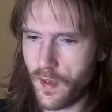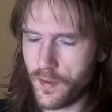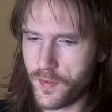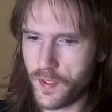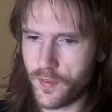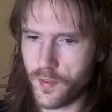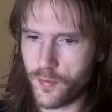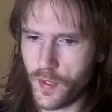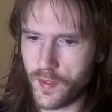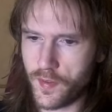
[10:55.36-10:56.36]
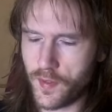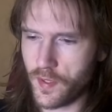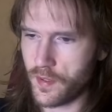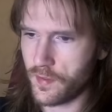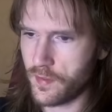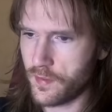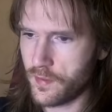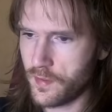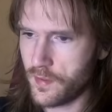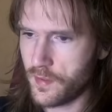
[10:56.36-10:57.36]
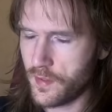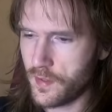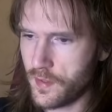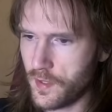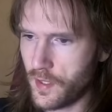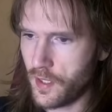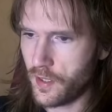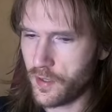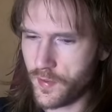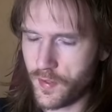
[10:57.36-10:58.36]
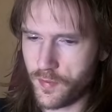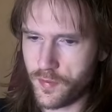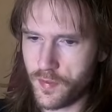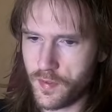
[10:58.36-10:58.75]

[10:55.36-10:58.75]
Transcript: stainless steel frets and all that stuff.